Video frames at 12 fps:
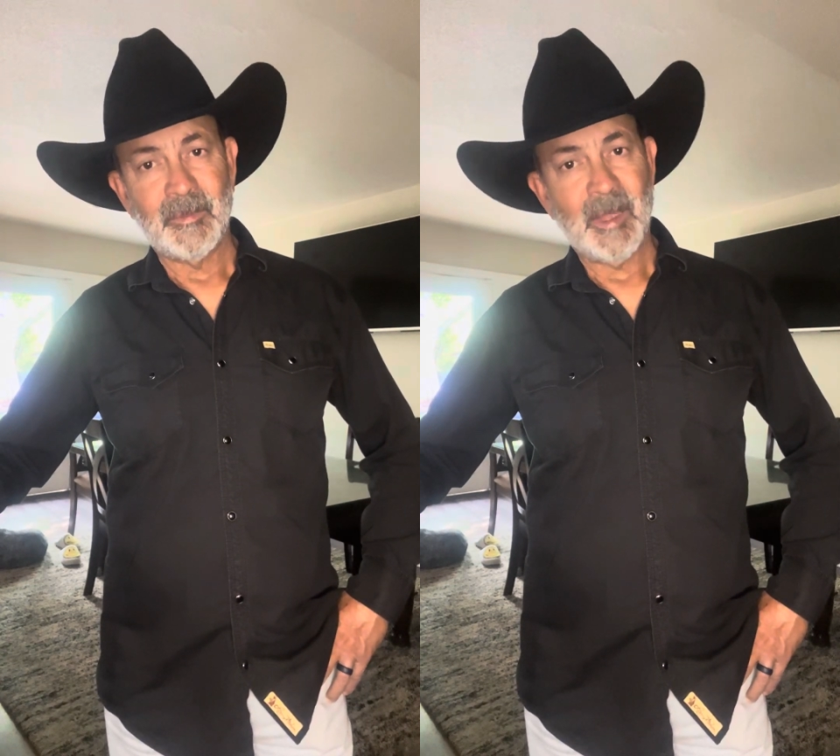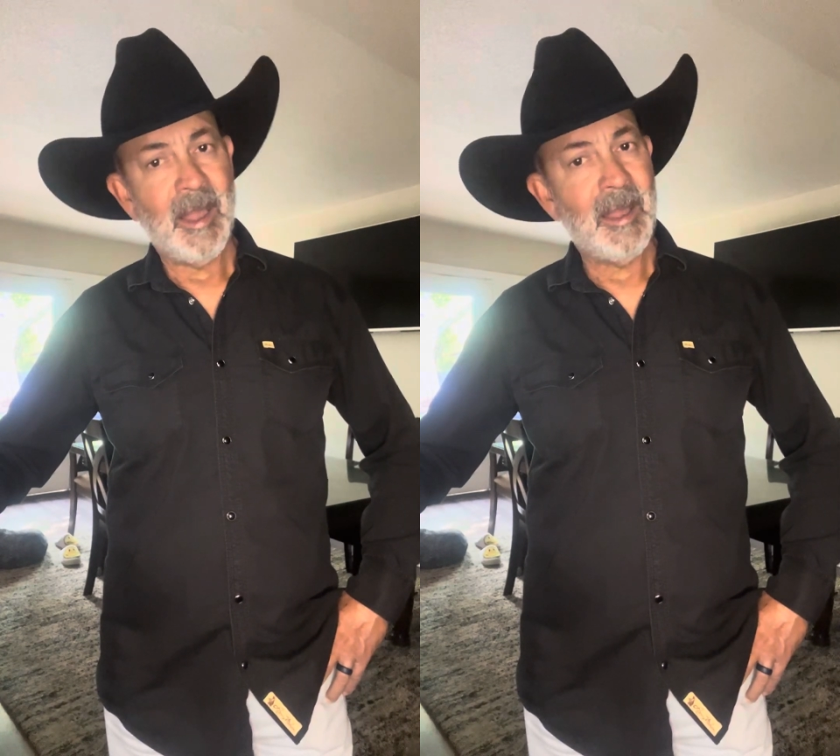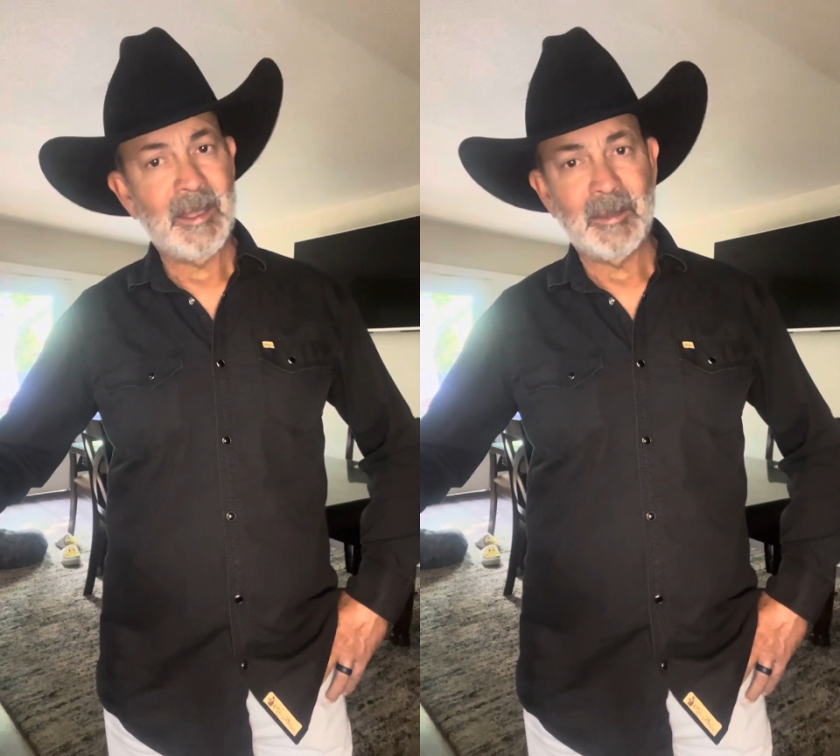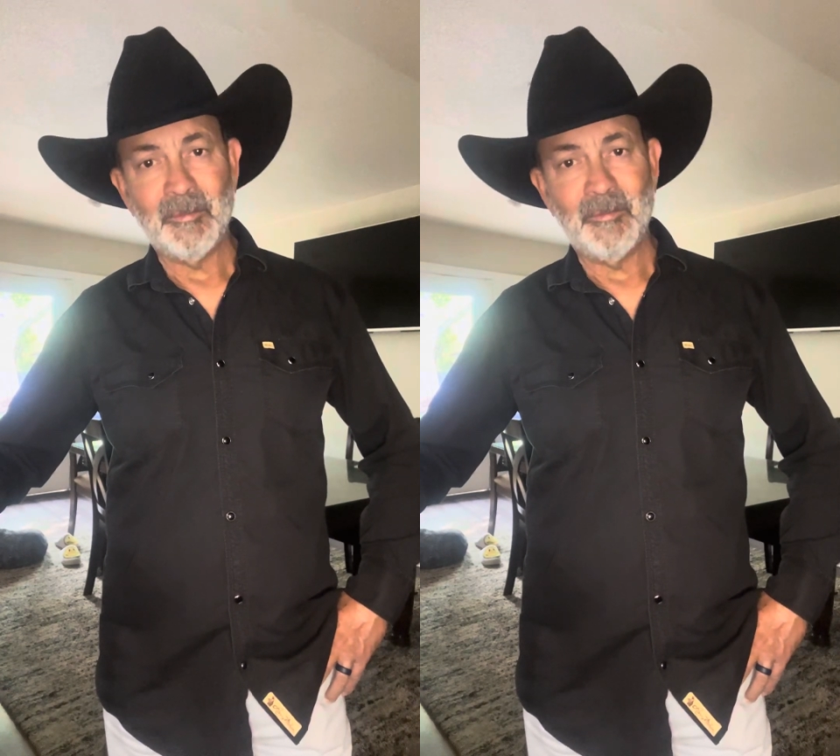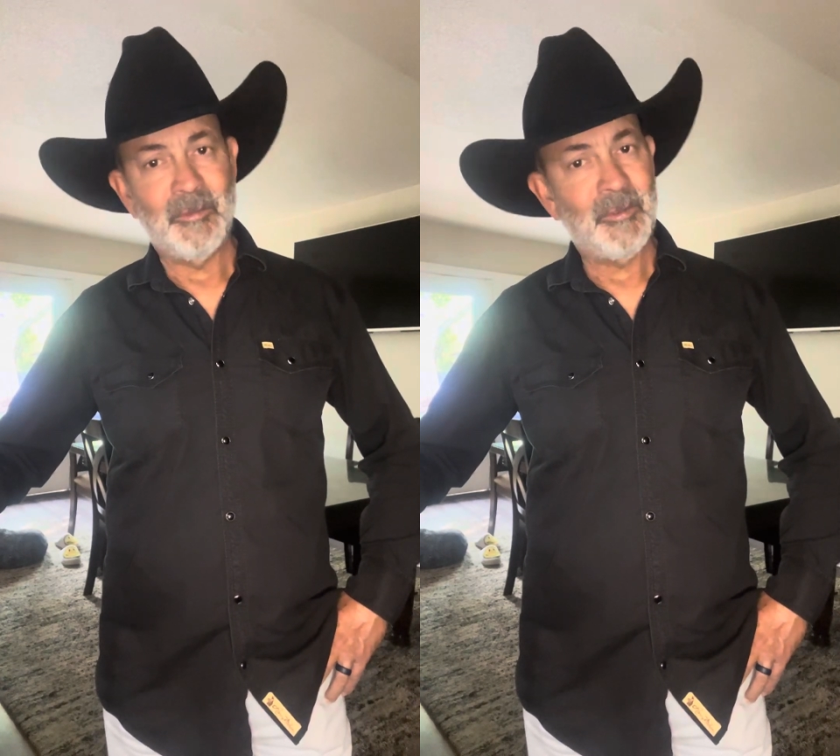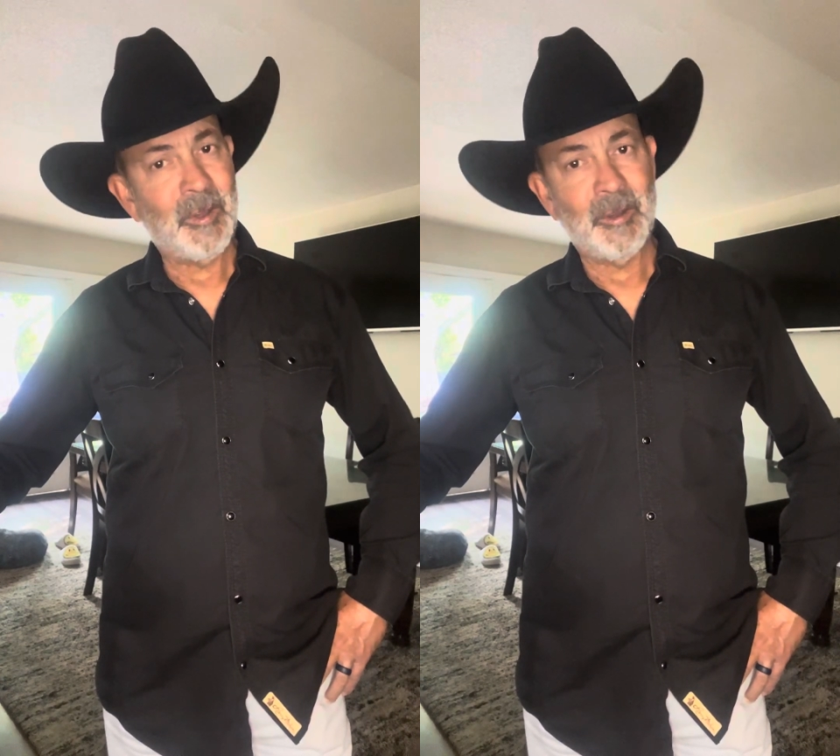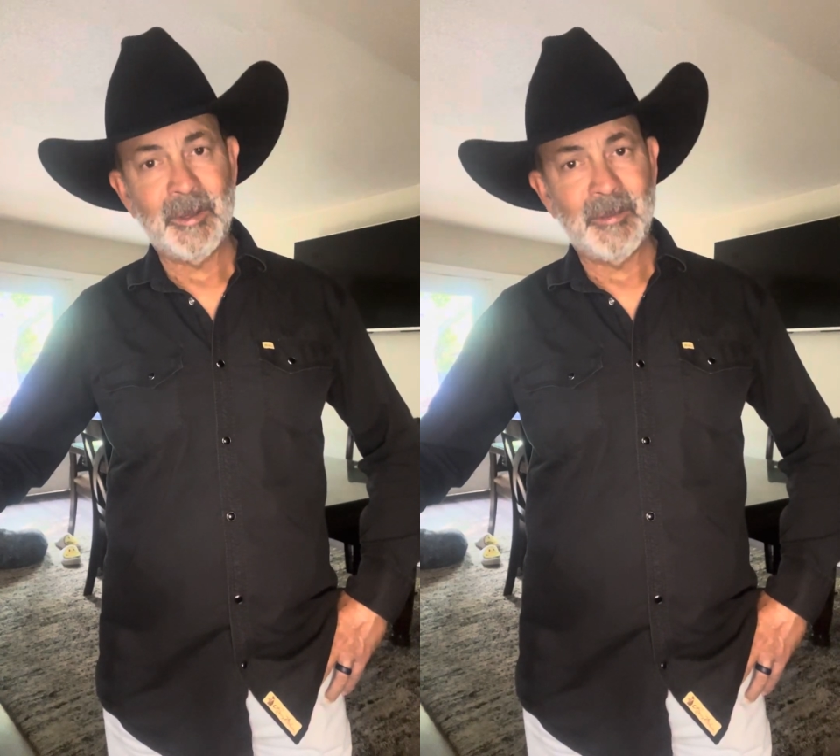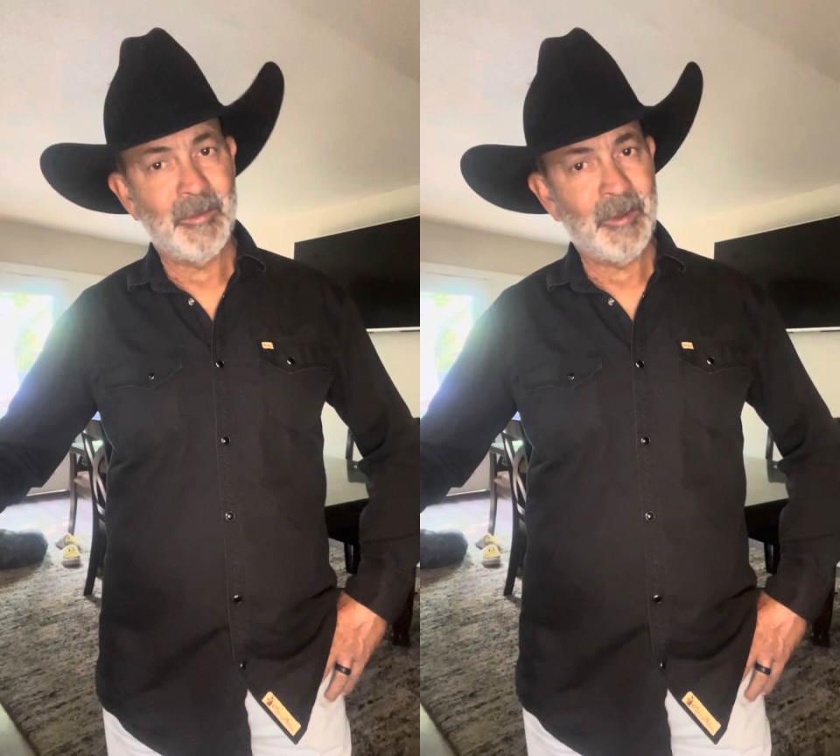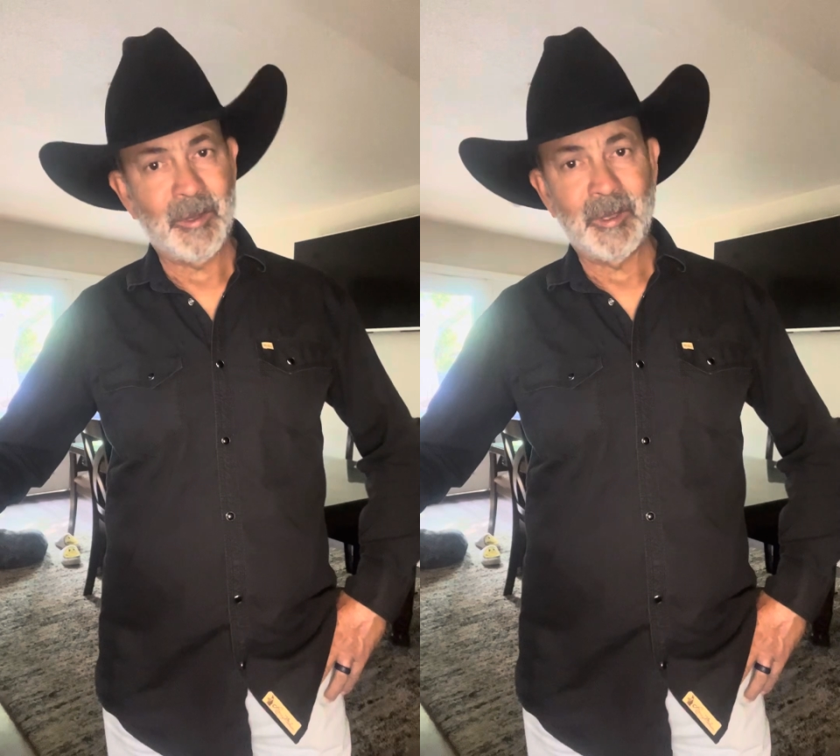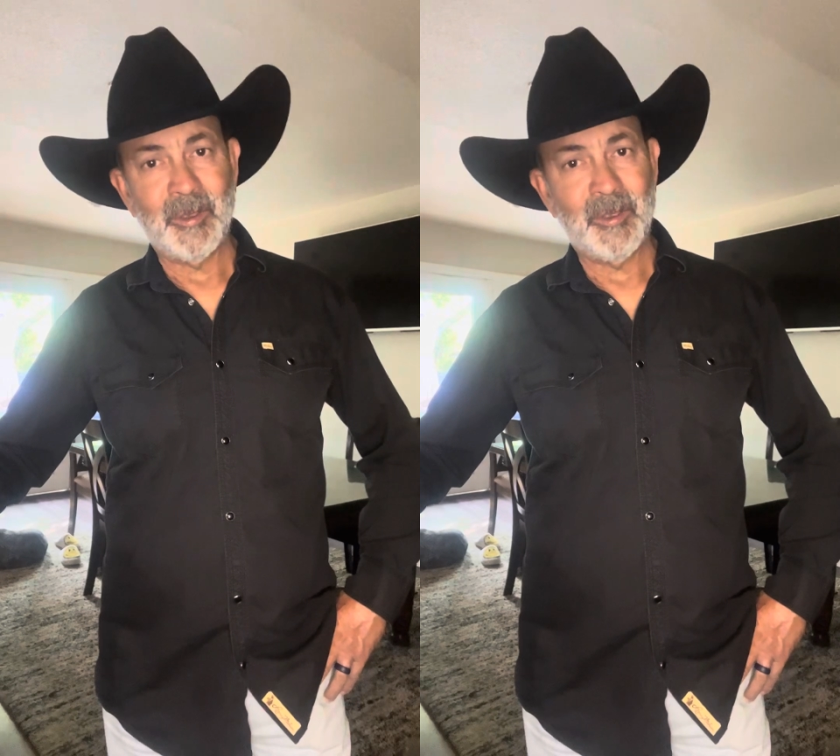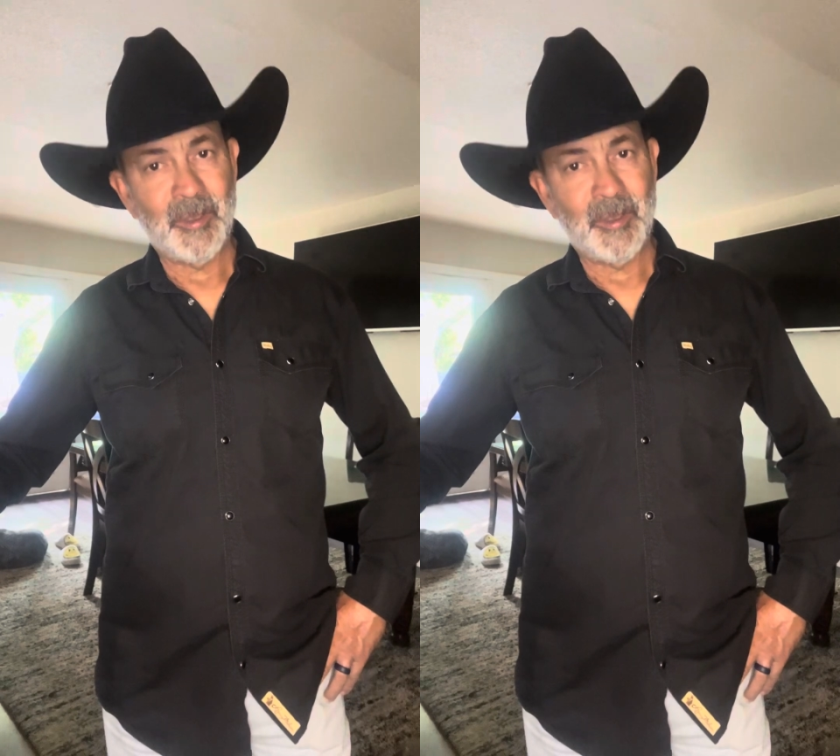I am very, very